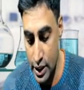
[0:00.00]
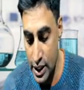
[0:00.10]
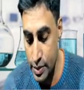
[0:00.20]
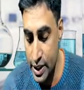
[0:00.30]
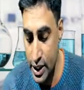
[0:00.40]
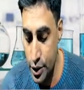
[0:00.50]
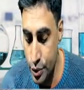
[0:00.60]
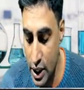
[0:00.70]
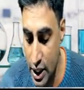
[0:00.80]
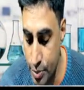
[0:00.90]
Let me tell you,
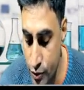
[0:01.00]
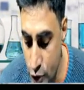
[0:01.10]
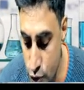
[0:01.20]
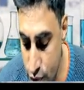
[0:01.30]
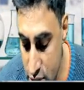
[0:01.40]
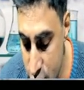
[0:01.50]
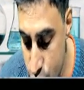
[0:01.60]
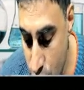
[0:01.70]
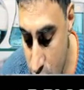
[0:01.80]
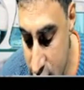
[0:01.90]
hypophosphorus is
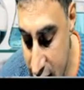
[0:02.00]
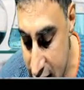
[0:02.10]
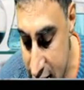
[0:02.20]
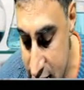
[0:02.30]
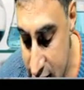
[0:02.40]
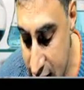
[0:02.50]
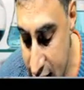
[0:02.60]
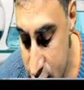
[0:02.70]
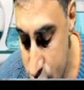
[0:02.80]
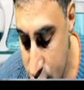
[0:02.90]
what? That is
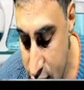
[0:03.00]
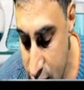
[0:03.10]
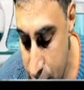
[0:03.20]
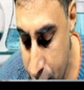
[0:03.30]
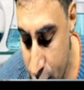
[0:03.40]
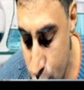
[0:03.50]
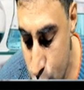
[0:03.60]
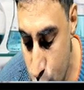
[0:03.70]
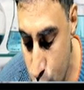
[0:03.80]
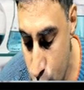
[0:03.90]

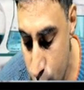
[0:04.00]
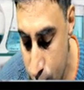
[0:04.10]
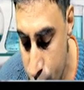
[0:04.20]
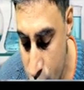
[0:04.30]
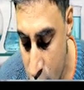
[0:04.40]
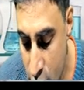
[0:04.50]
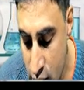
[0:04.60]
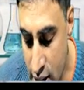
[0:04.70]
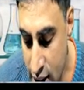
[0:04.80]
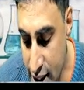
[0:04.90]
H3PO2.
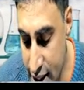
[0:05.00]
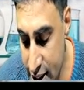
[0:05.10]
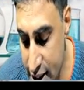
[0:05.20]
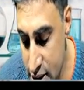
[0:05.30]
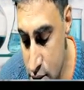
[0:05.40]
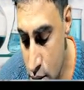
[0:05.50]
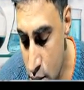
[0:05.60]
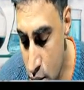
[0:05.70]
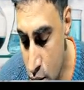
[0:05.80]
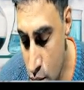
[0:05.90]
It is
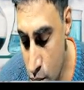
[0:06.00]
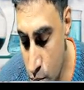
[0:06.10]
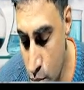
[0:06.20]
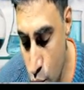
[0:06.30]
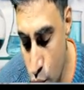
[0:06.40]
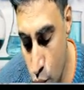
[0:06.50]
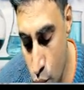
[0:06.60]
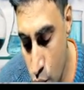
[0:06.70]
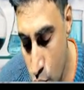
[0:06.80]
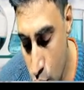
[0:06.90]

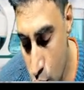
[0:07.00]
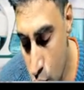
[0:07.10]
monoprotic.